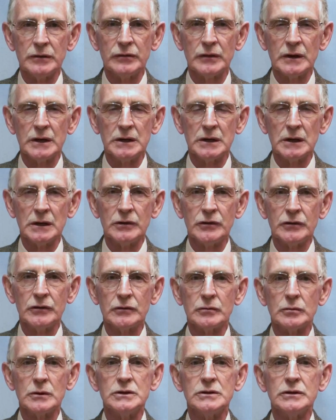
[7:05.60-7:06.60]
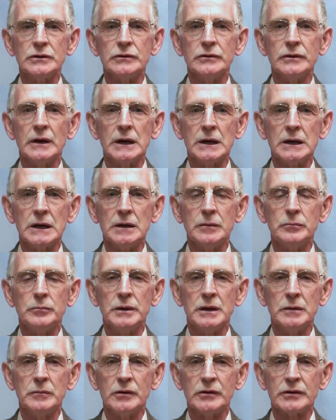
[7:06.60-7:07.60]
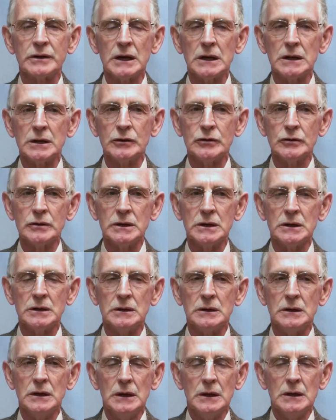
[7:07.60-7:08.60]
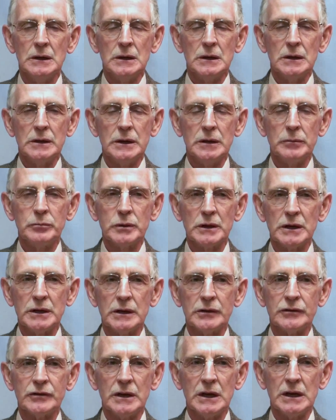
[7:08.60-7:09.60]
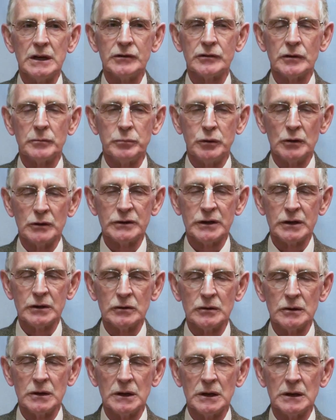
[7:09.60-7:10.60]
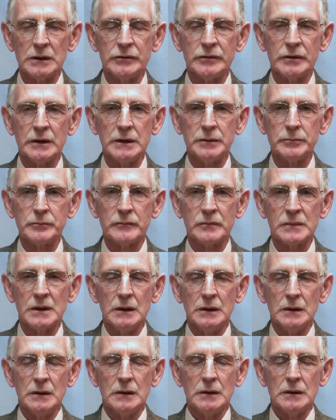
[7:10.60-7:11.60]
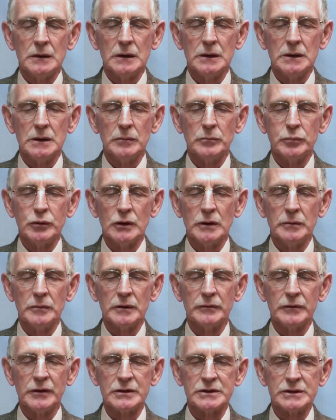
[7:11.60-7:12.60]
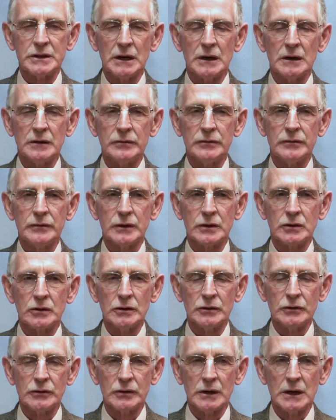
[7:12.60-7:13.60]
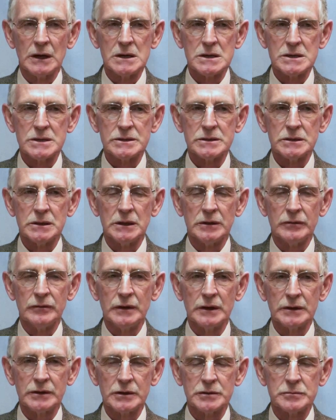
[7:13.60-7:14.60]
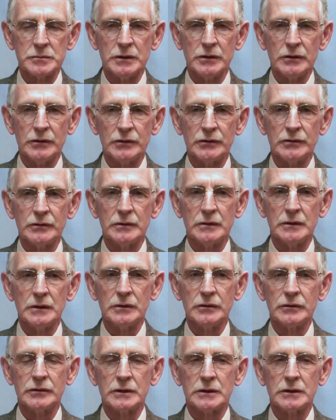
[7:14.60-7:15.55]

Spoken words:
that they financed, which is Direct Payments Caledonia. They played a supporting role at that time in the employment of the staff, the contracts, the advertisements,